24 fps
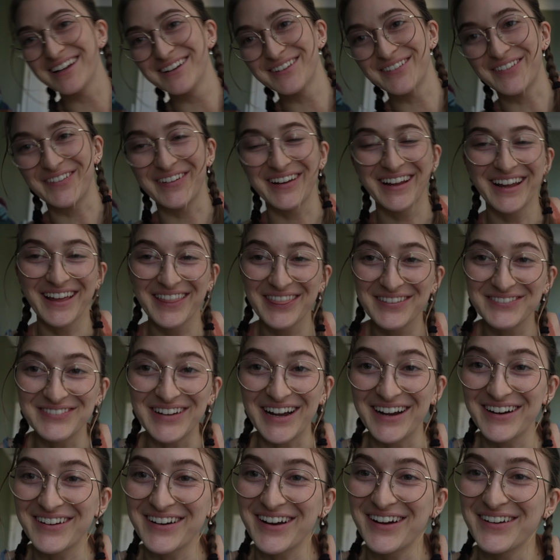annoying in the
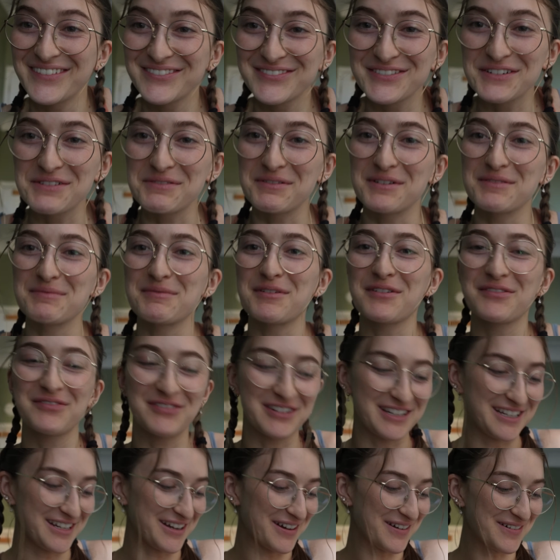background for one more
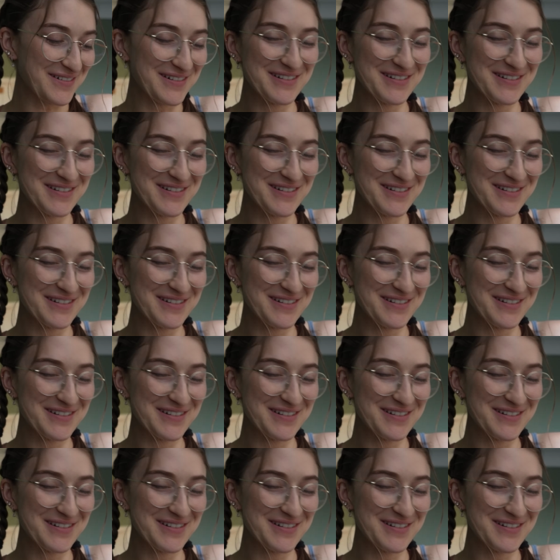video.